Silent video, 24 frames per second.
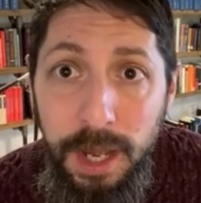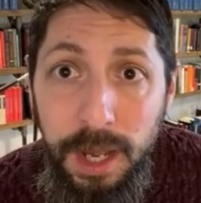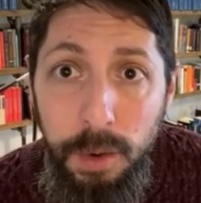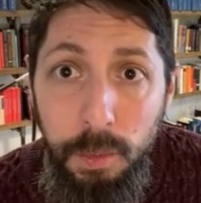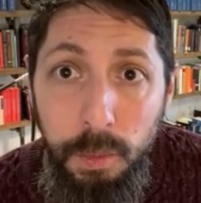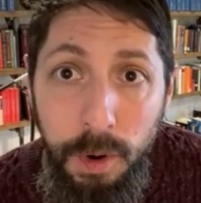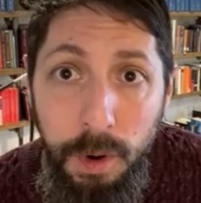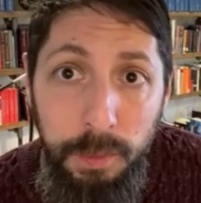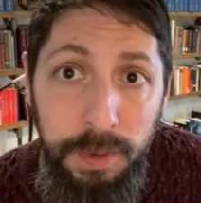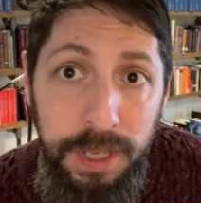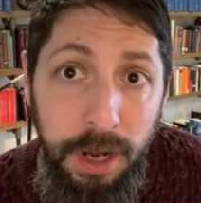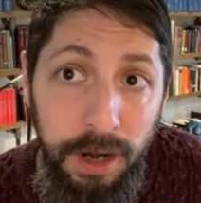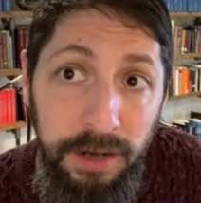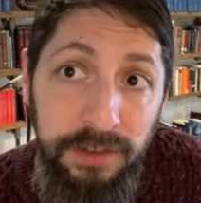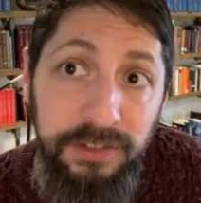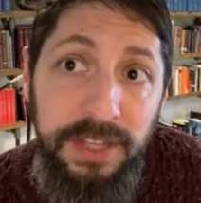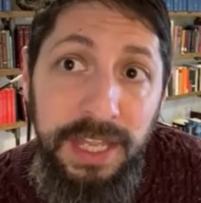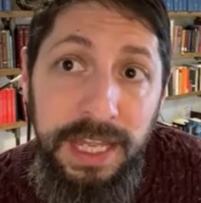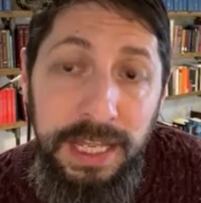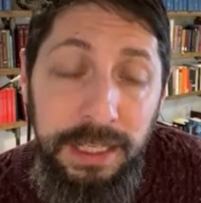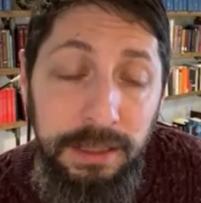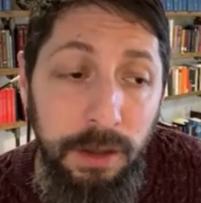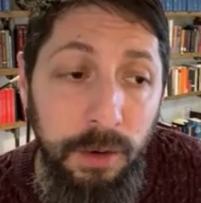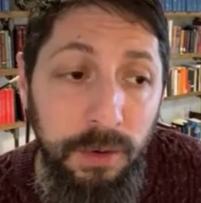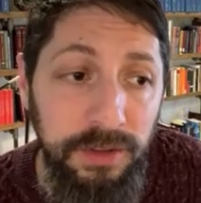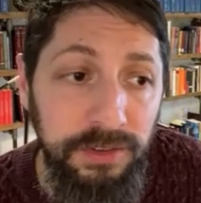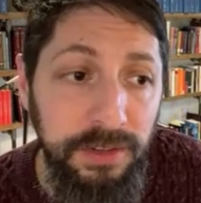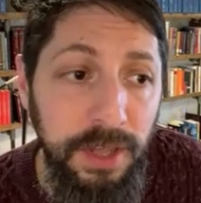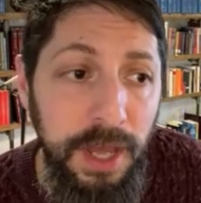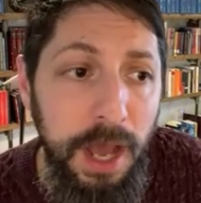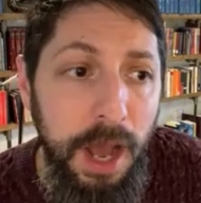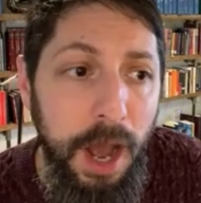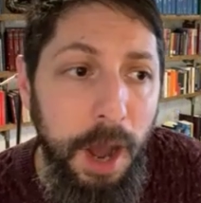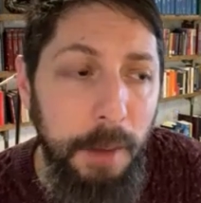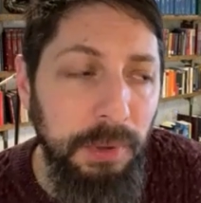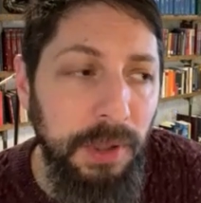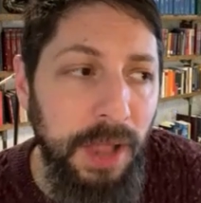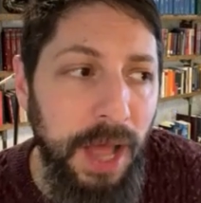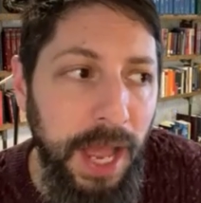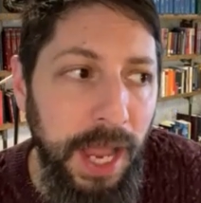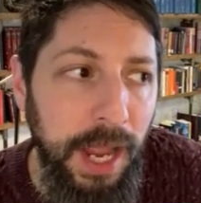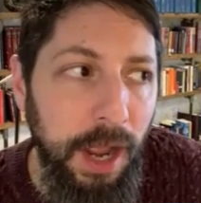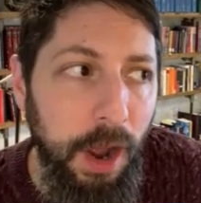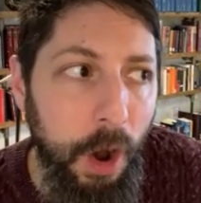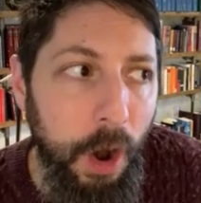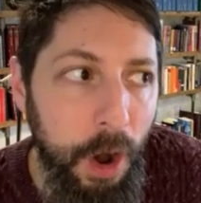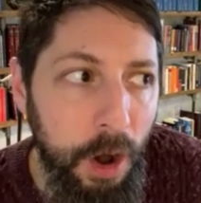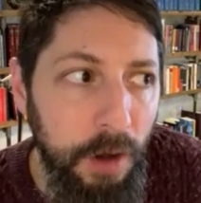What we are saying though is
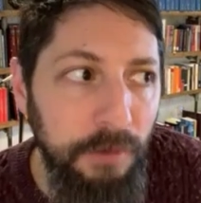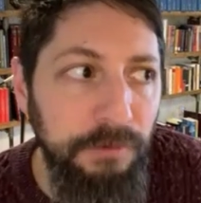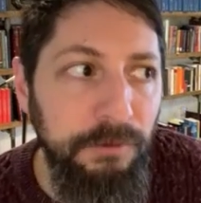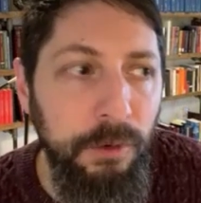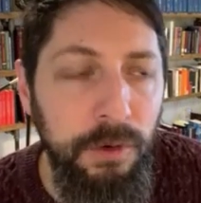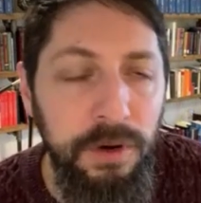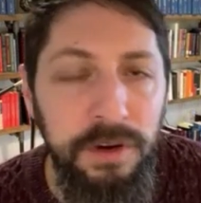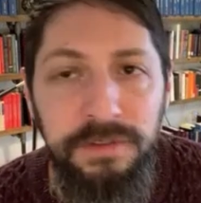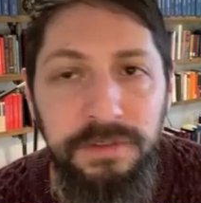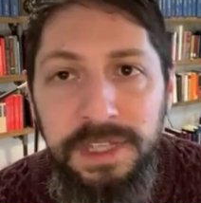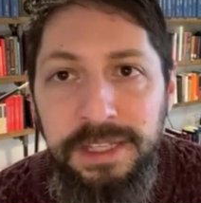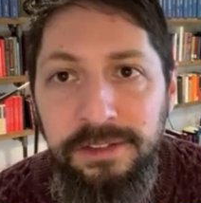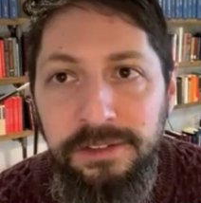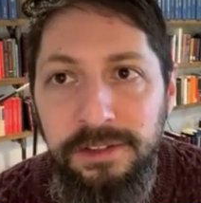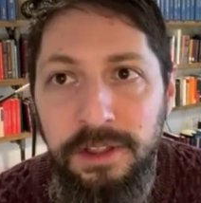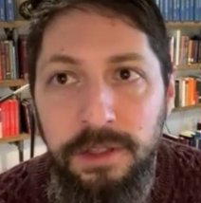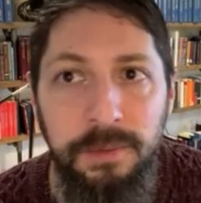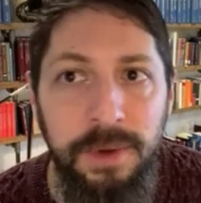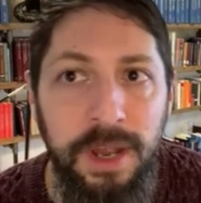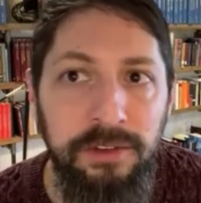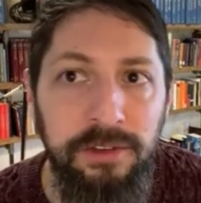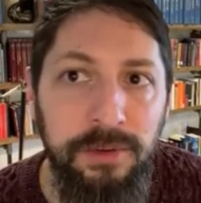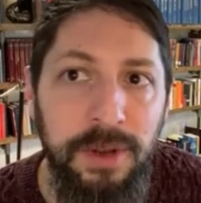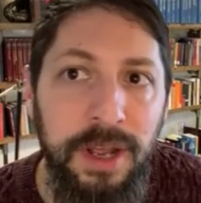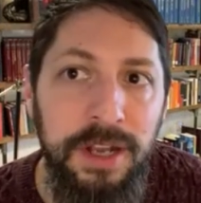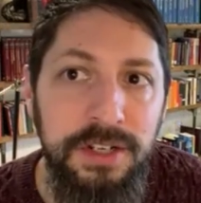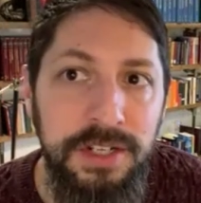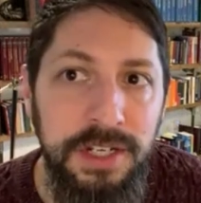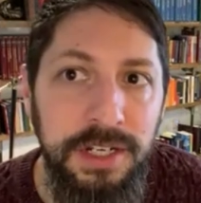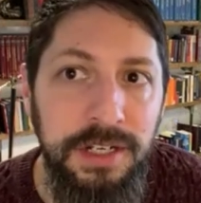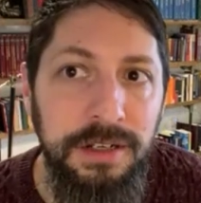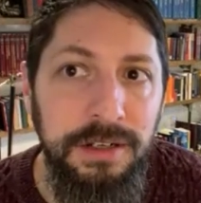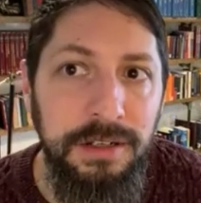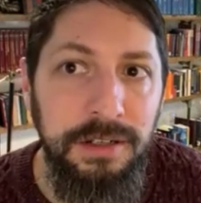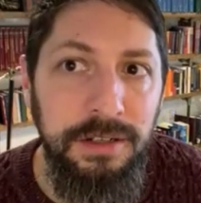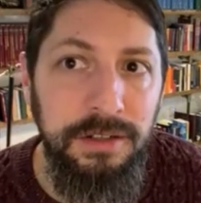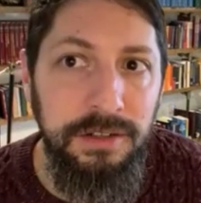apply all four of these to the resurrection.